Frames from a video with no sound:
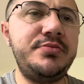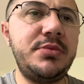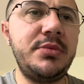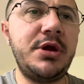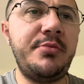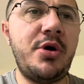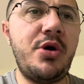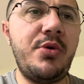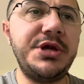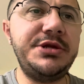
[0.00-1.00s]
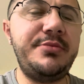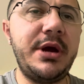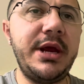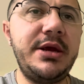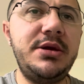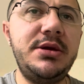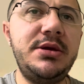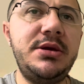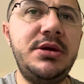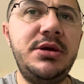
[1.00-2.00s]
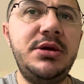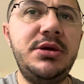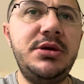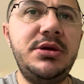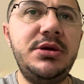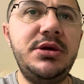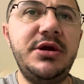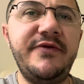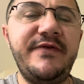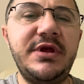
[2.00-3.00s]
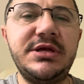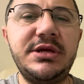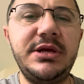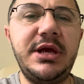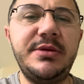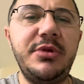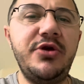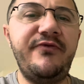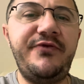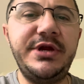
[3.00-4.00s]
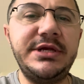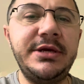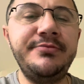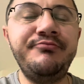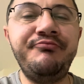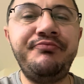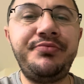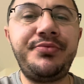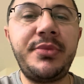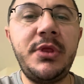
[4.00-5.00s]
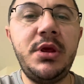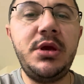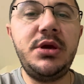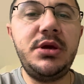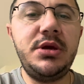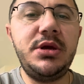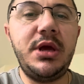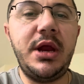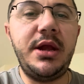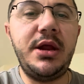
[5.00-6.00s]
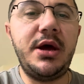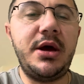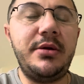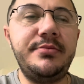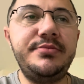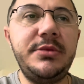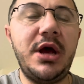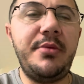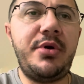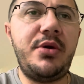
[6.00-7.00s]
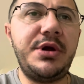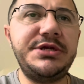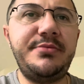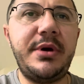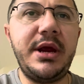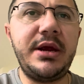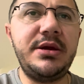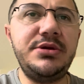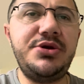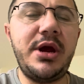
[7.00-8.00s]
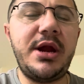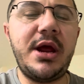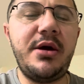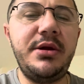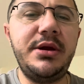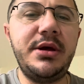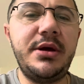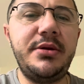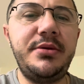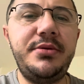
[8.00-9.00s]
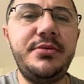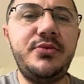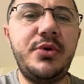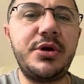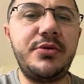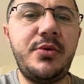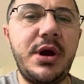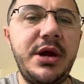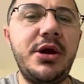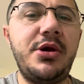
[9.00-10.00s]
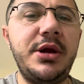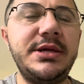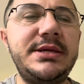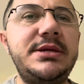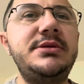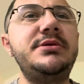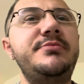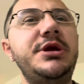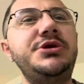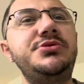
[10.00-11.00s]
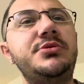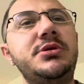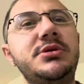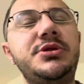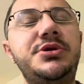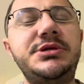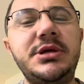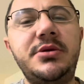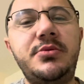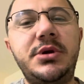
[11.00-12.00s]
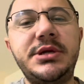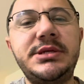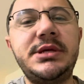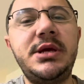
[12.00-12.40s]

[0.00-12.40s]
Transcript: I'm gonna power wash the bike if it doesn't get below freezing. And yeah, I'll power wash the bike, dry it out, and work on wiring harness to make sure the turn signal works.